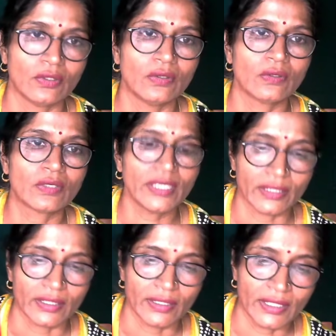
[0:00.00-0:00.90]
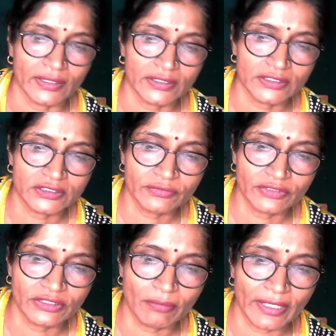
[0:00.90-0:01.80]
Okay, and this is
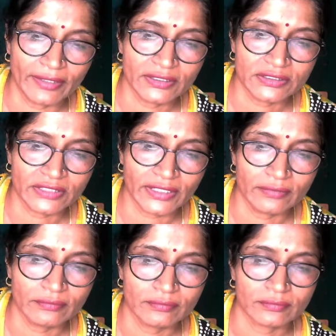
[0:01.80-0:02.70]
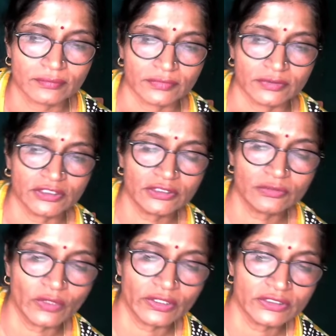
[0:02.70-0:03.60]
with the minus sign. This is
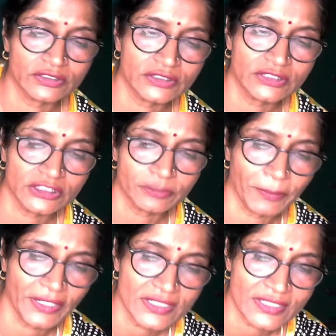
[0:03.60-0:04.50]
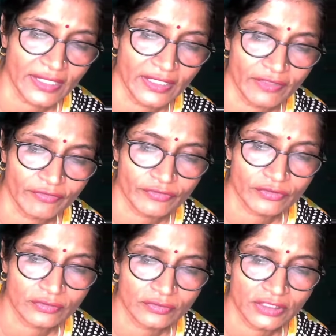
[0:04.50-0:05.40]
what? This is the space I left.
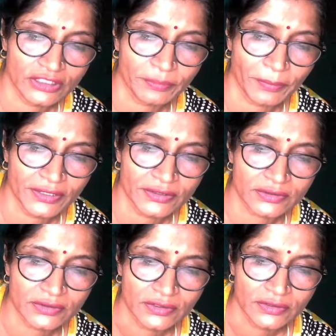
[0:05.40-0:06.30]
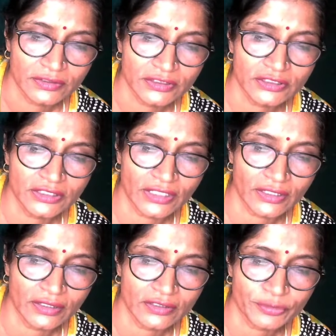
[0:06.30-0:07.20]
The space. This is
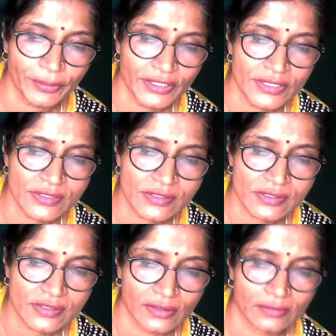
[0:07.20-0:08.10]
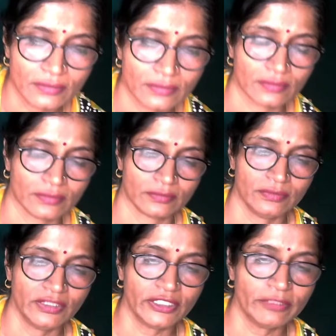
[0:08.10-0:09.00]
nothing. Space.
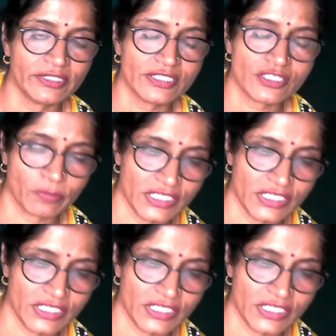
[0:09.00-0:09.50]
Little bit space